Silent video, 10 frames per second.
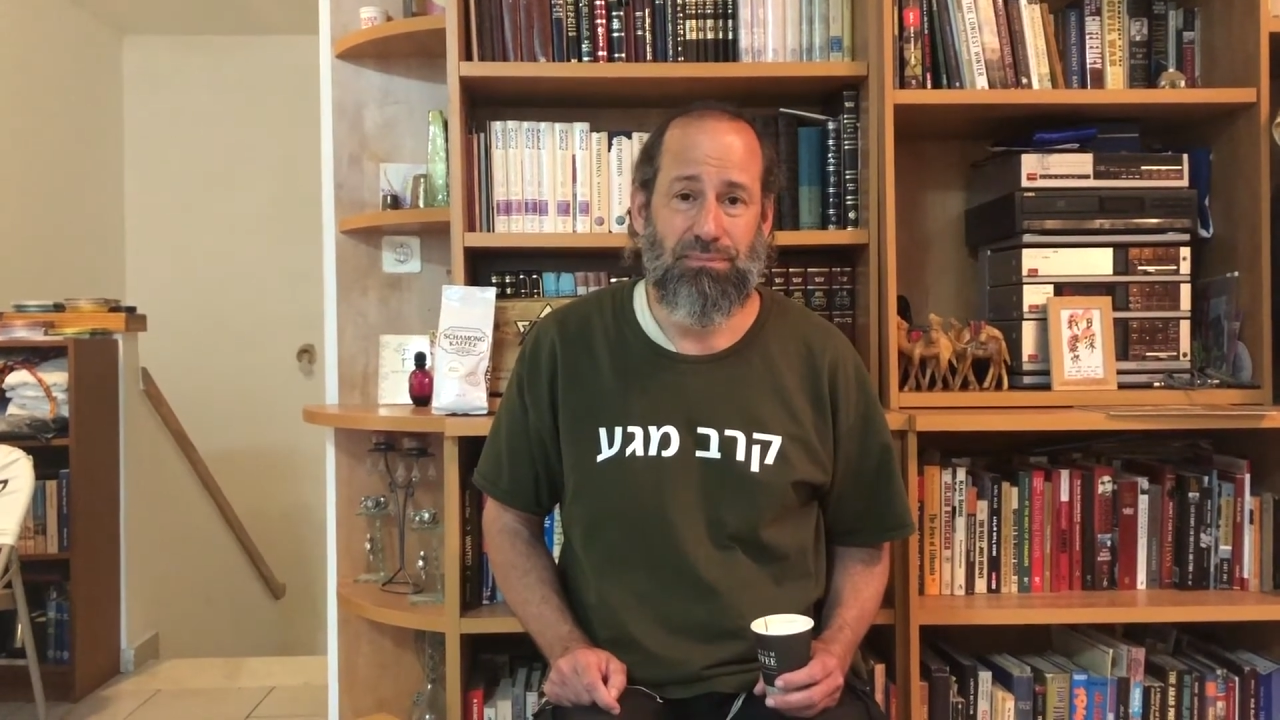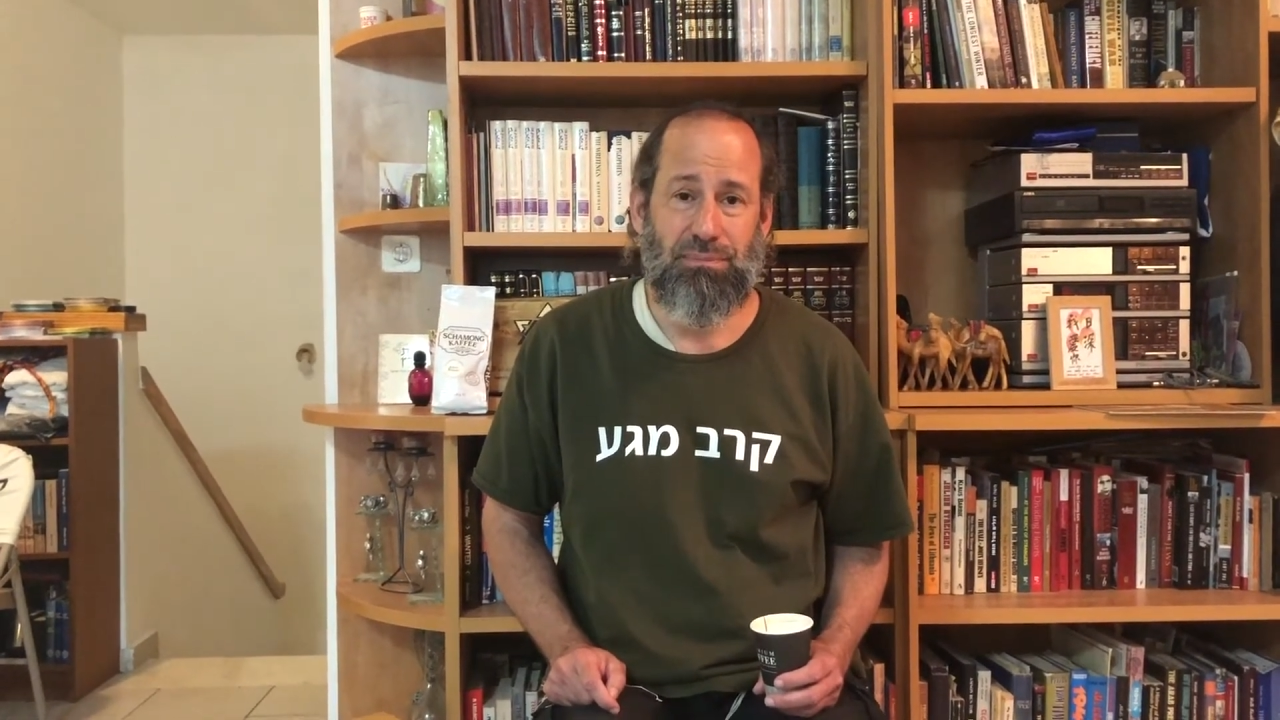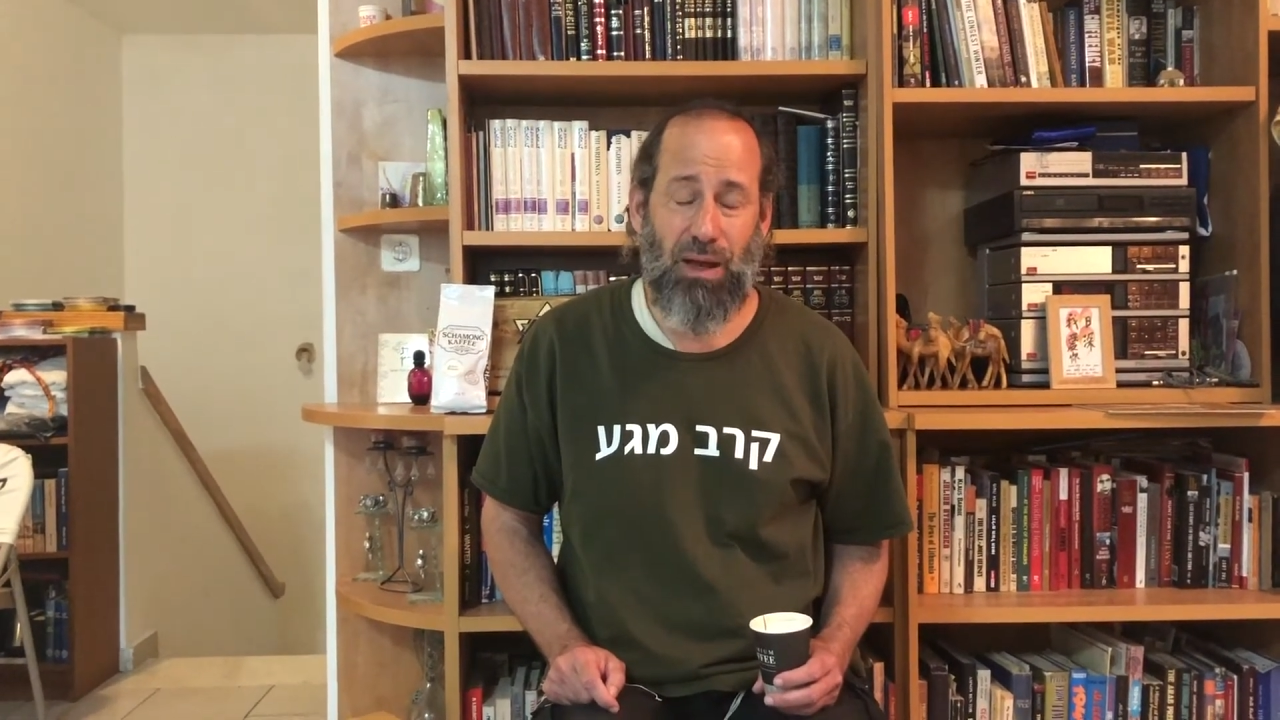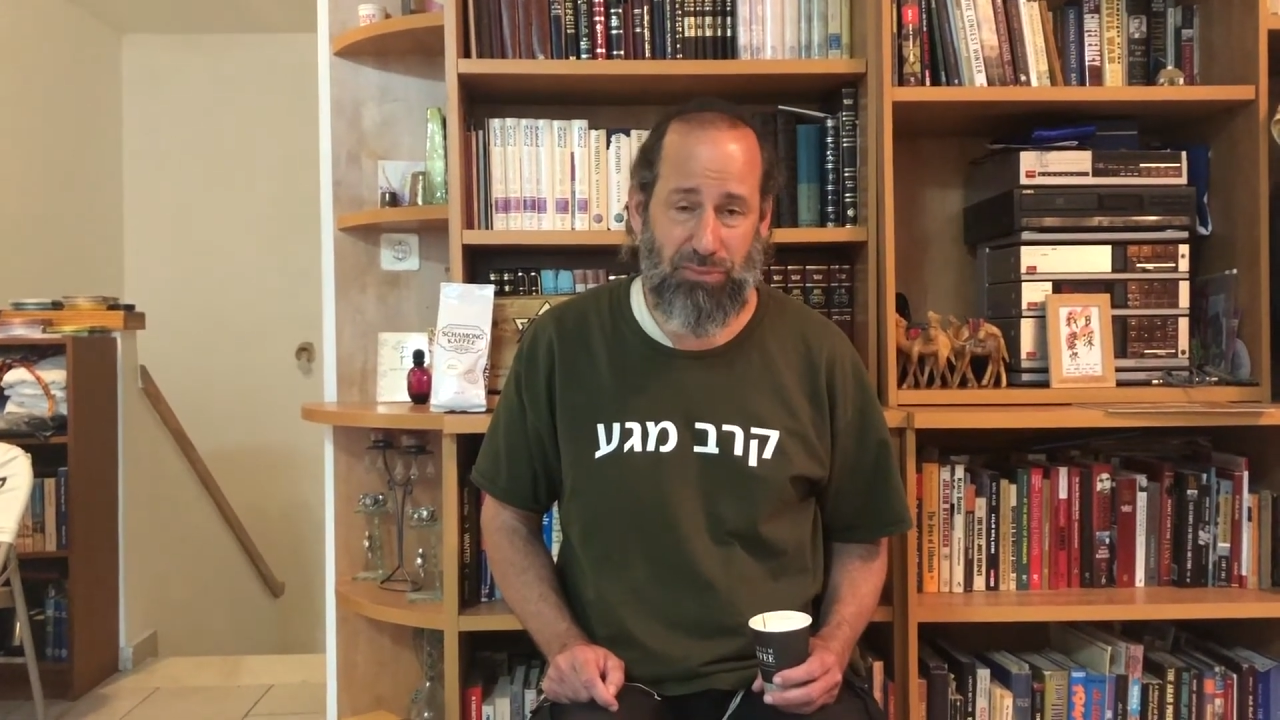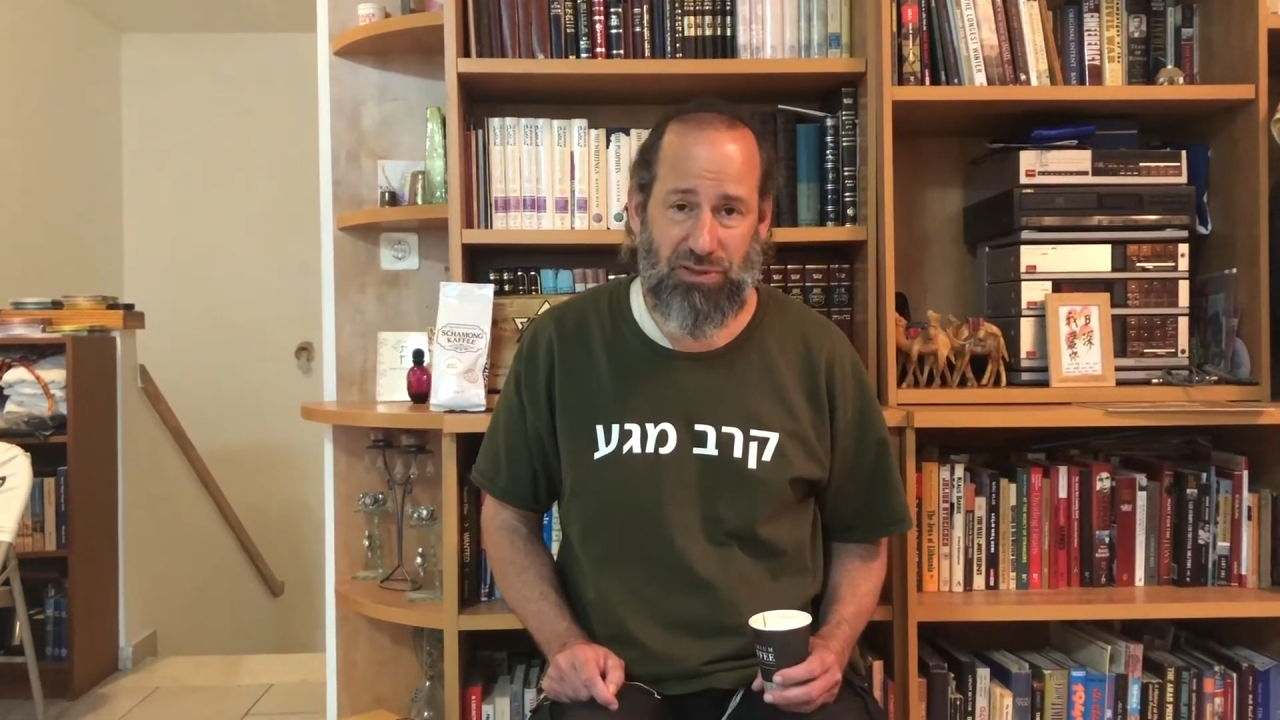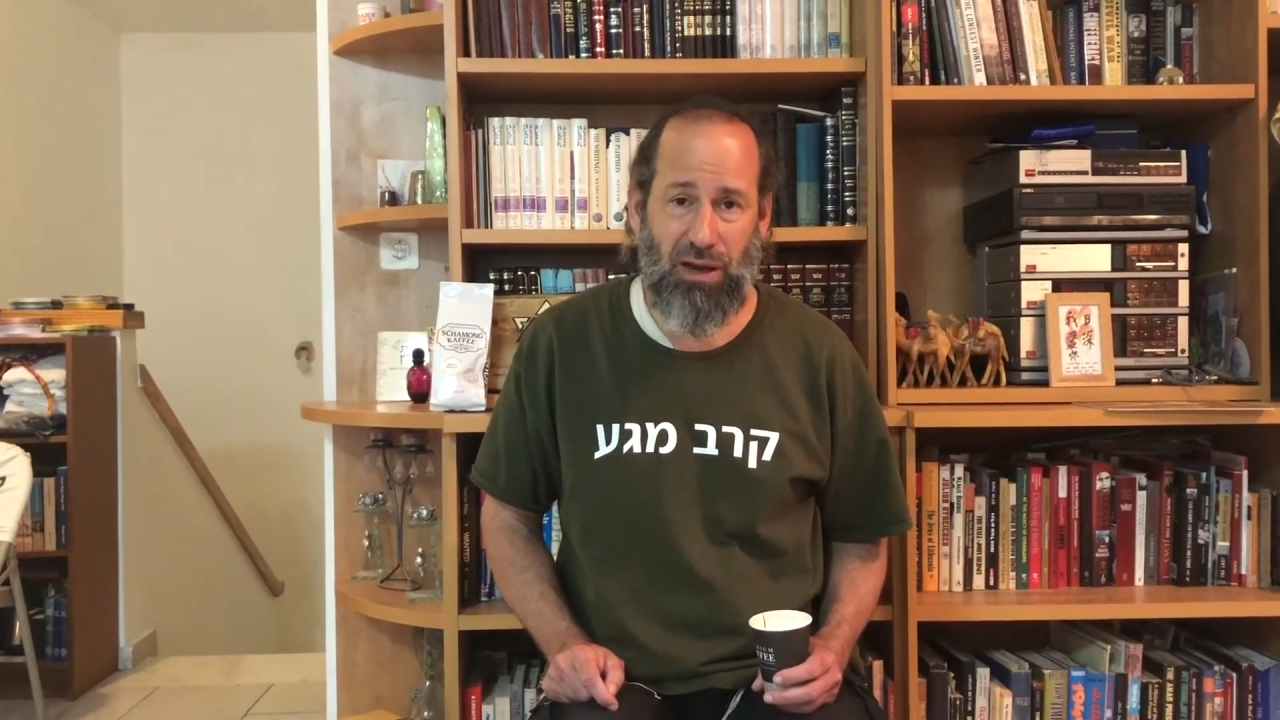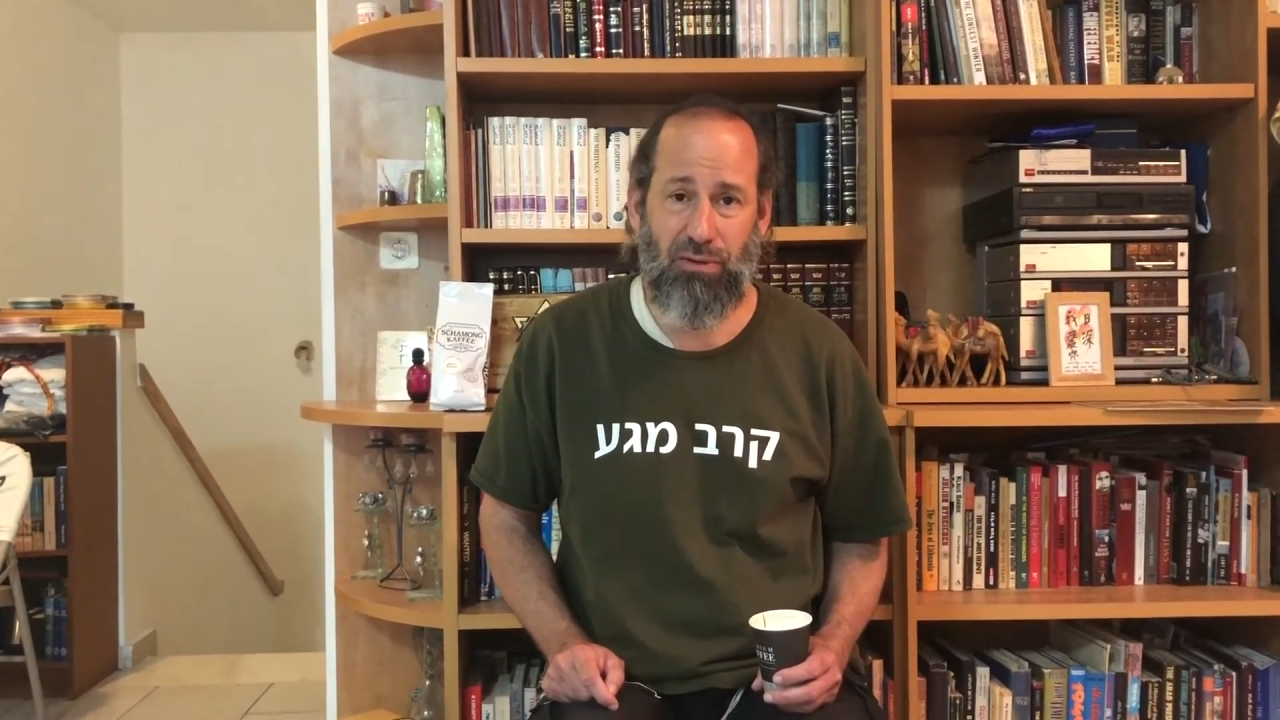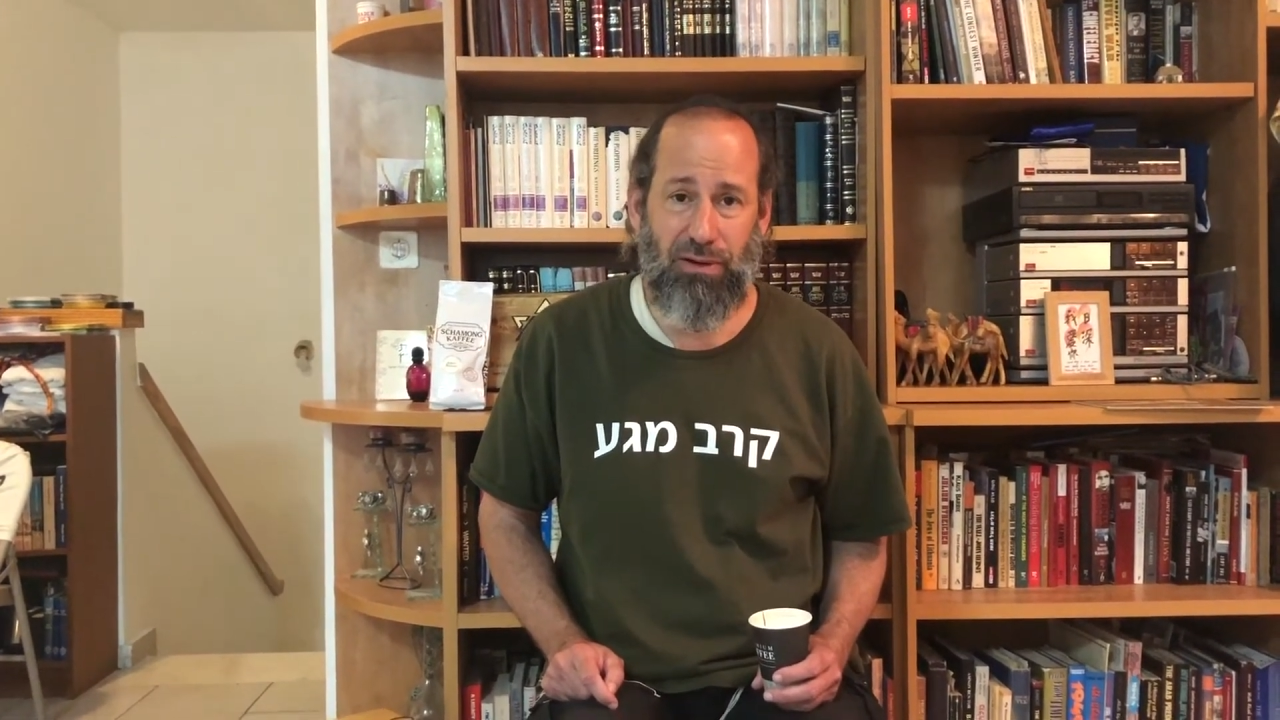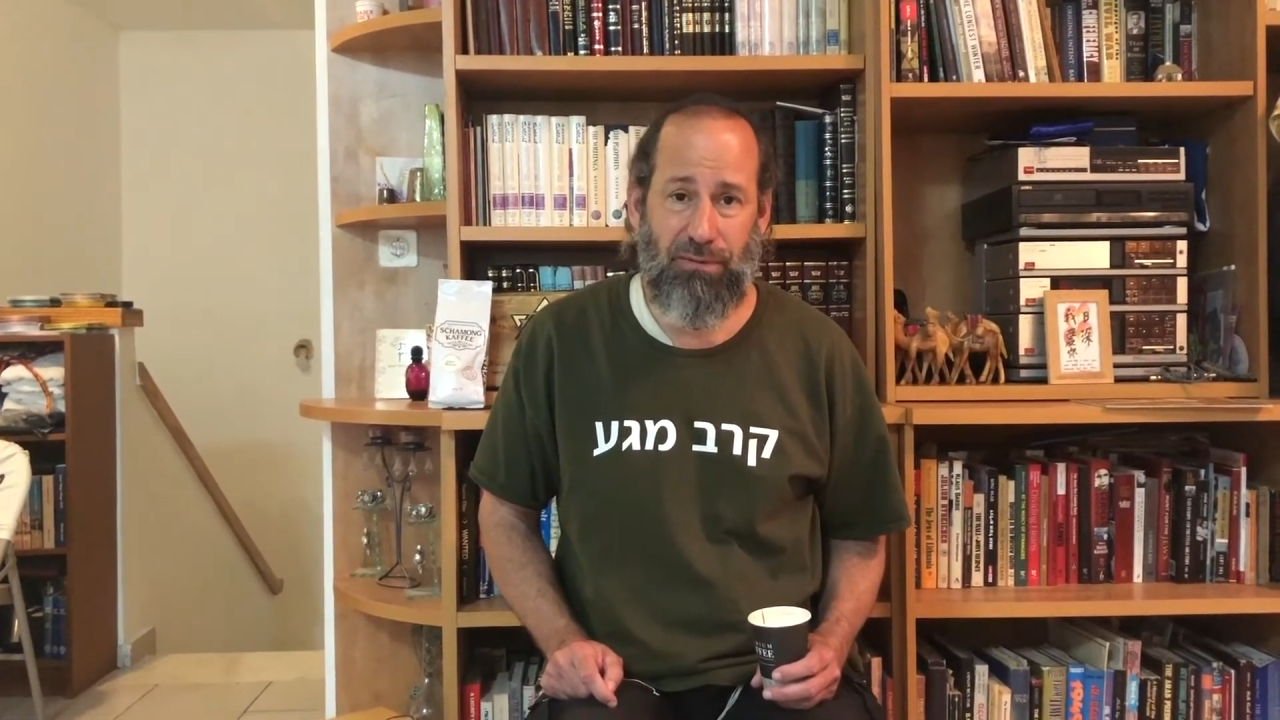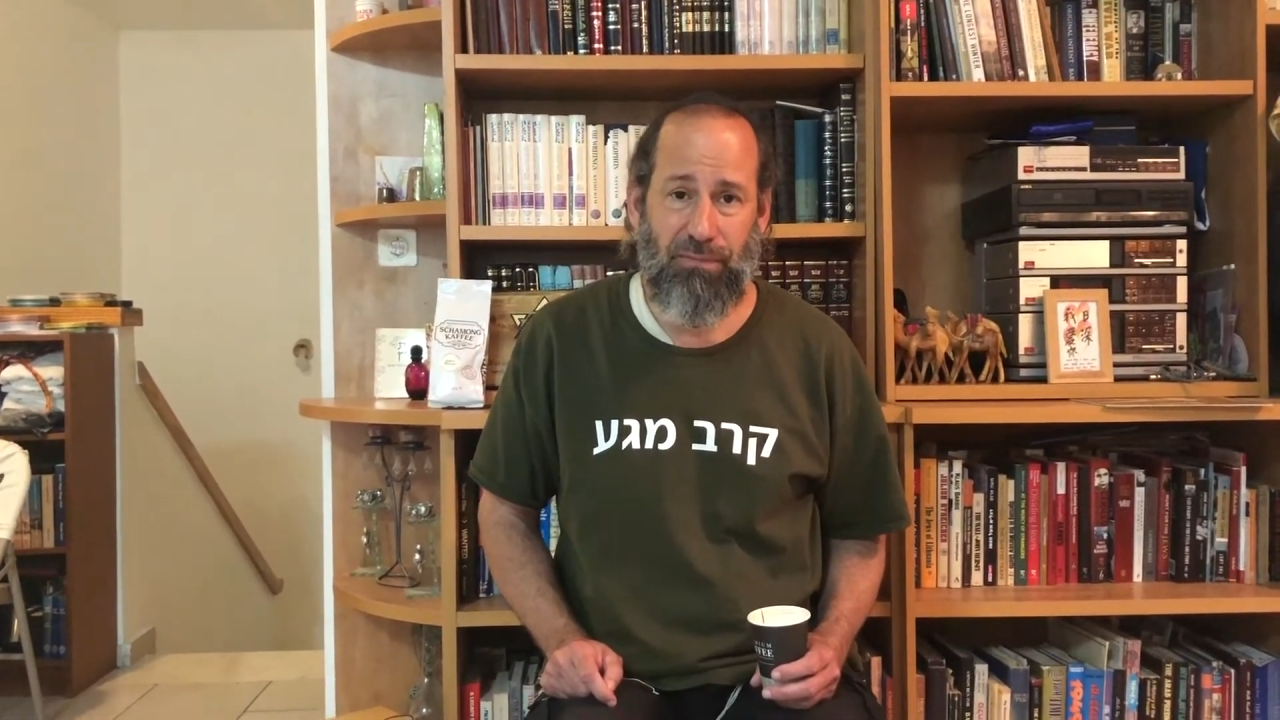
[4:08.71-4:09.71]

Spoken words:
I'm sorry.